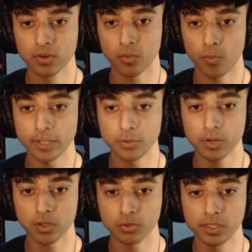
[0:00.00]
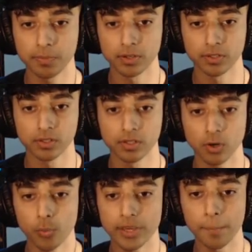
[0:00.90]
Why you wanna go deeper, dude?
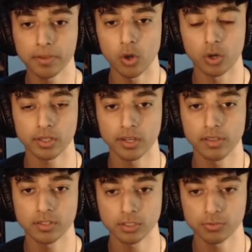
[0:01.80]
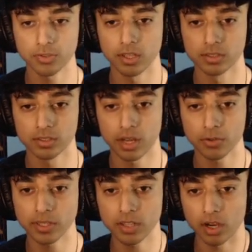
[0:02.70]
Oh, we can block. I just realized. How
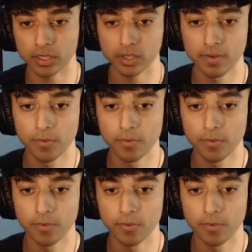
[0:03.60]
do I duck?